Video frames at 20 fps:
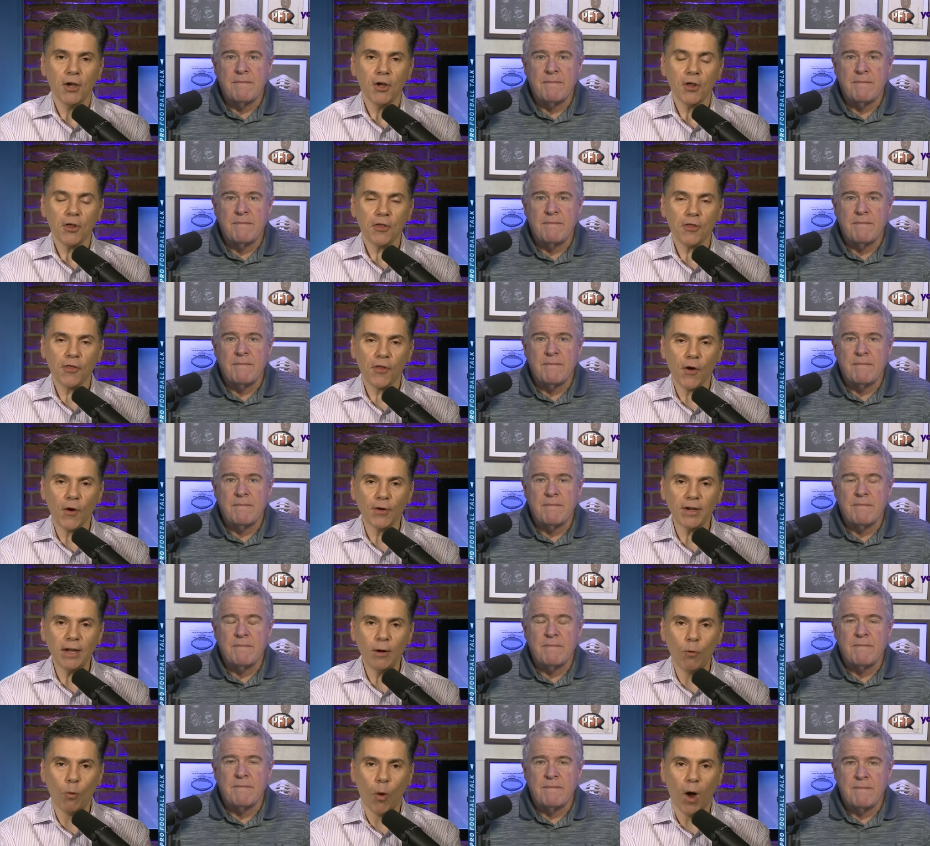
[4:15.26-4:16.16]

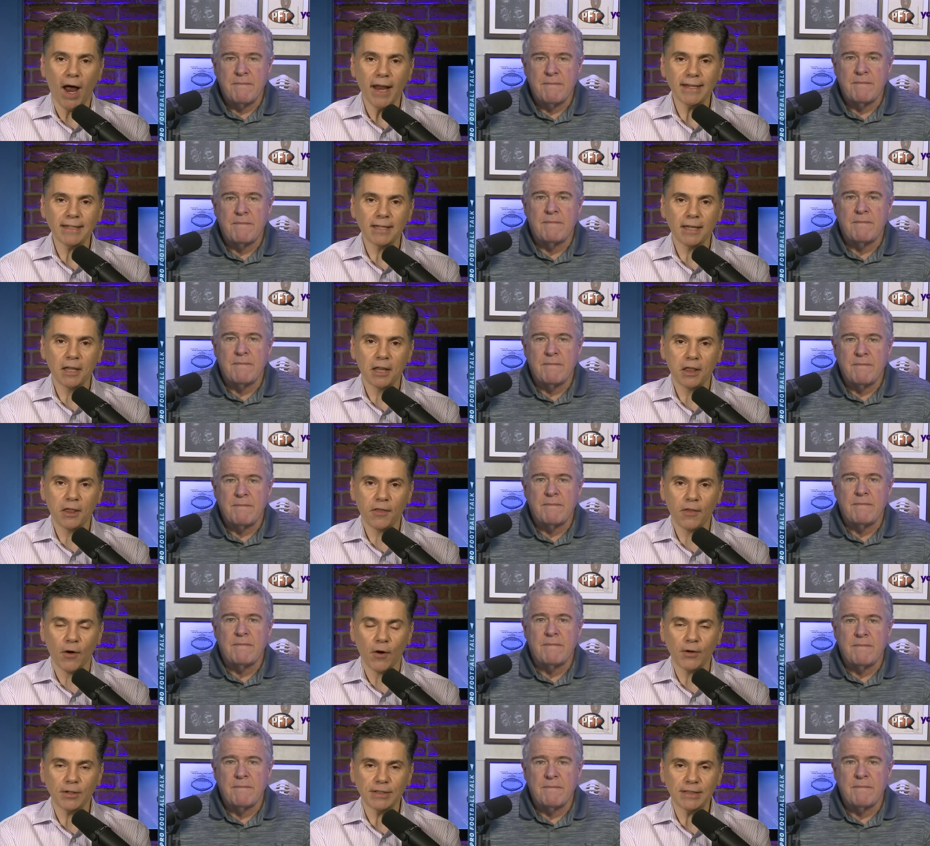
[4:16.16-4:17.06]
Speaker 1: 31 to
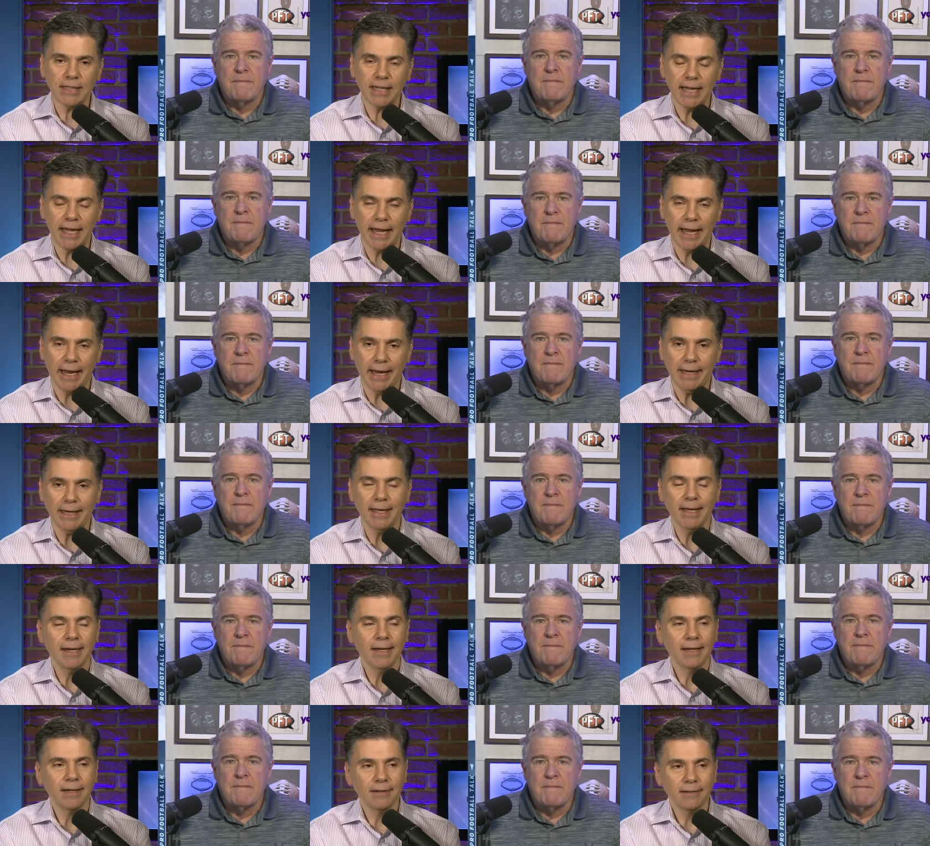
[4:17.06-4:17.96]
13,
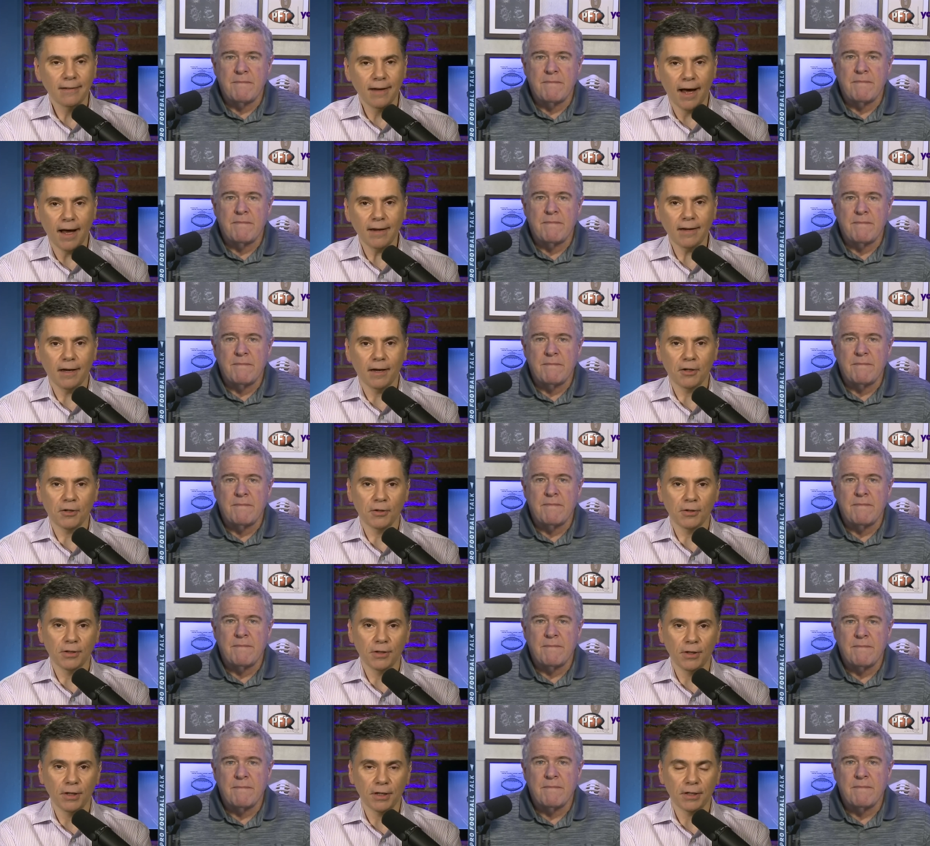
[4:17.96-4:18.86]
not a
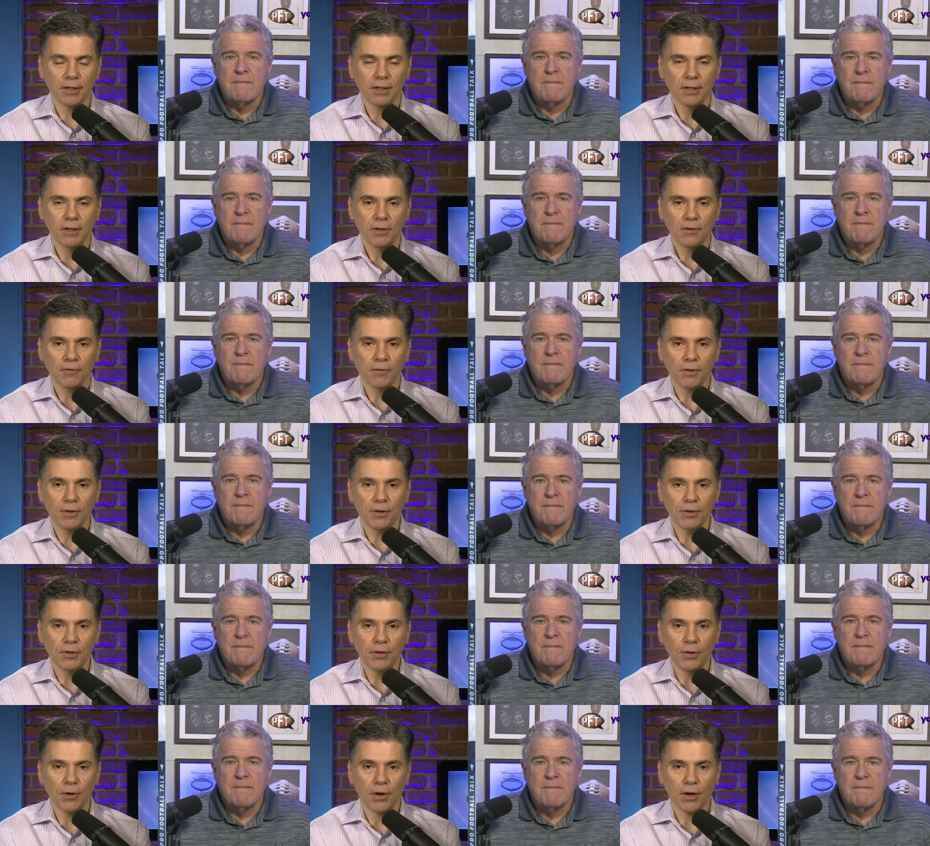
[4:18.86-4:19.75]
good look for the
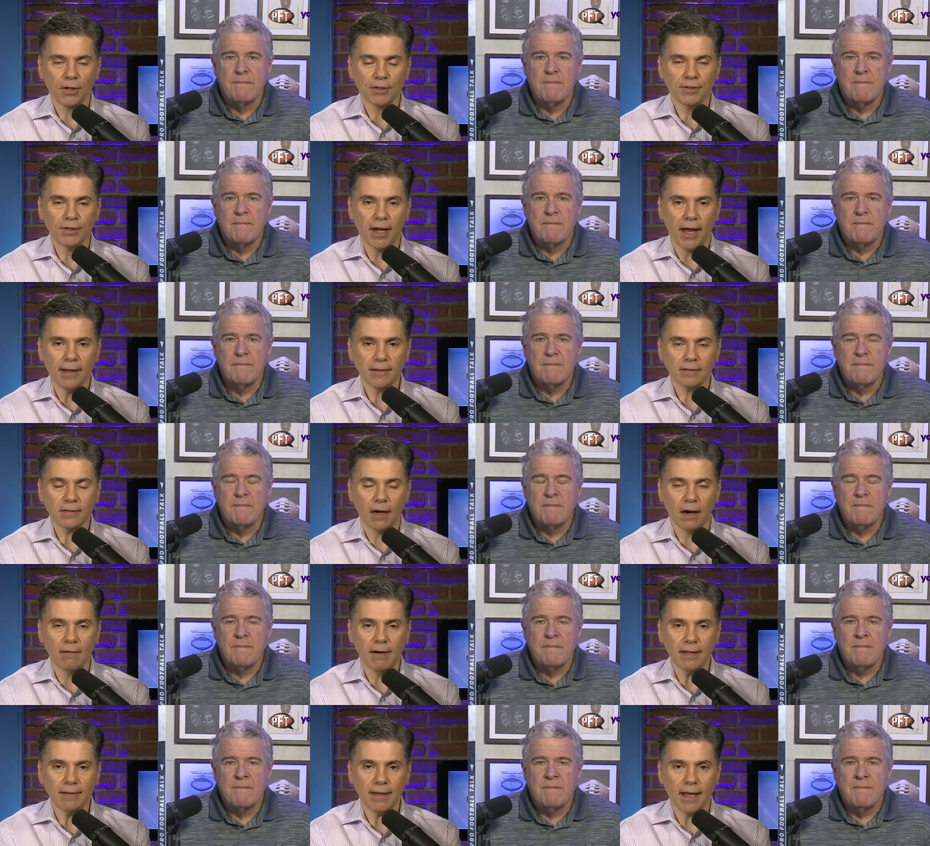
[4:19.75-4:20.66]
New York Jets.
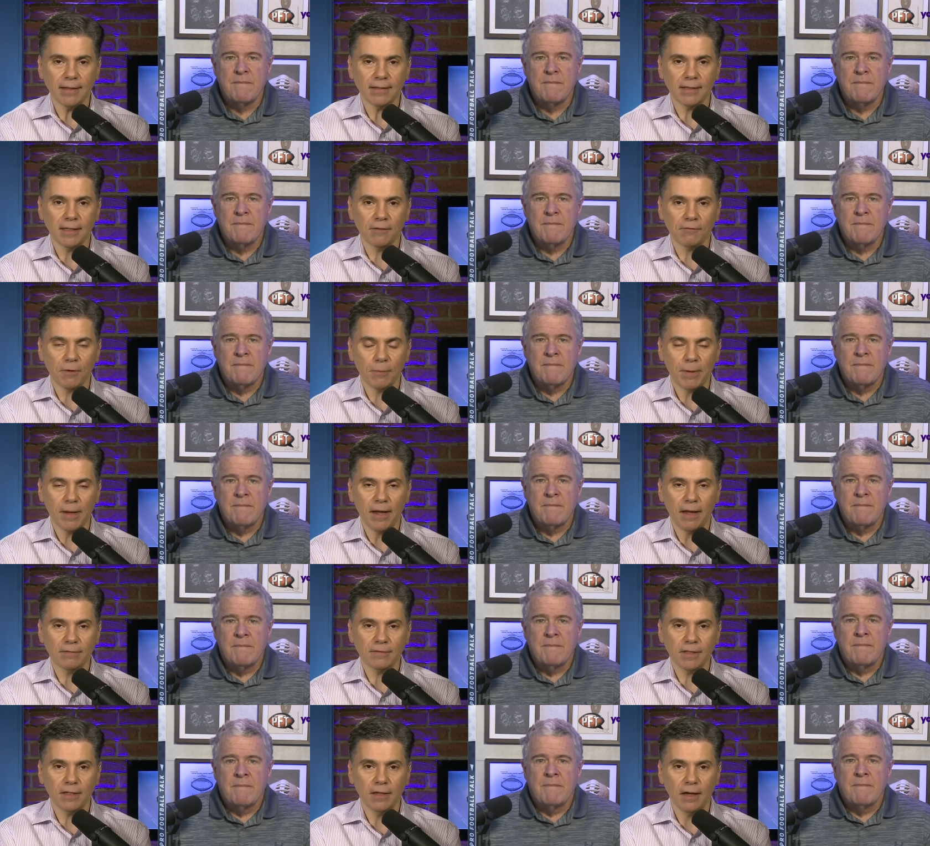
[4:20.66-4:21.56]
All right, that's it for
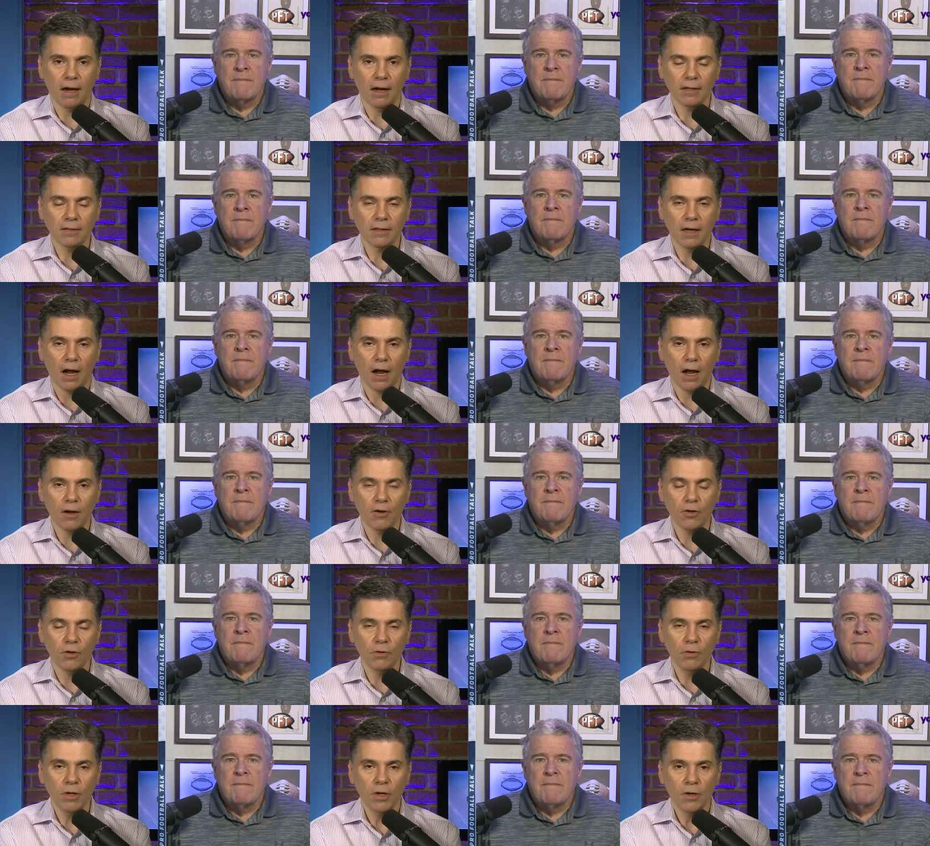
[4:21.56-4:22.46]
PFT on
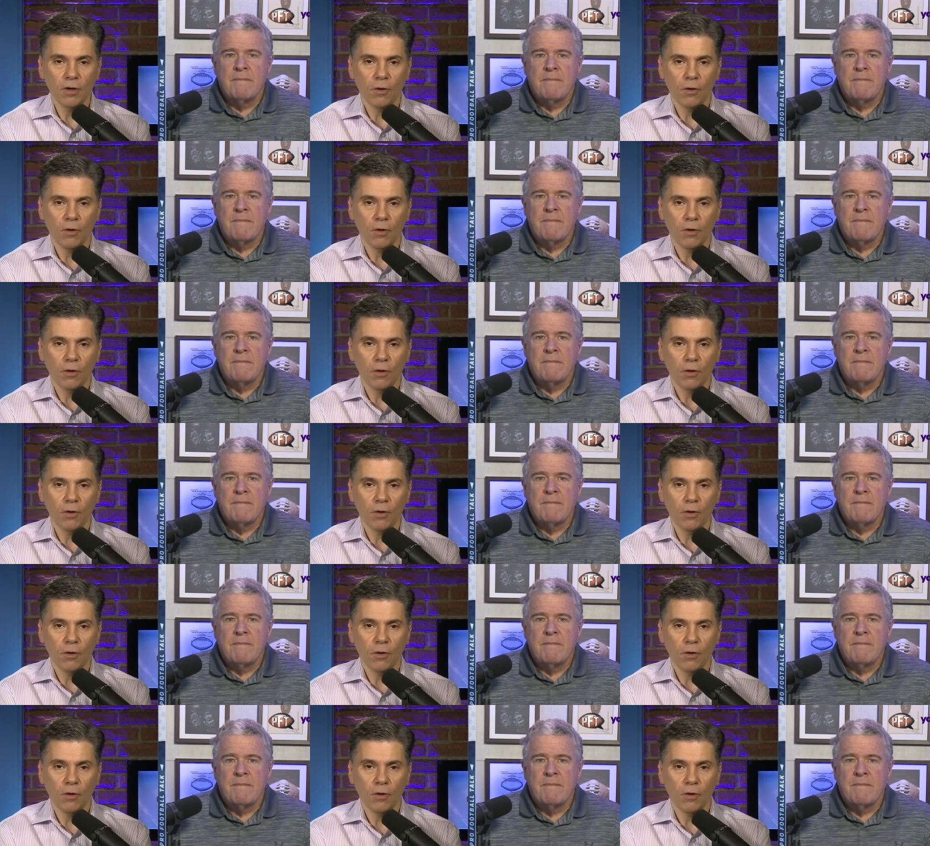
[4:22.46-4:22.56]
Yahoo.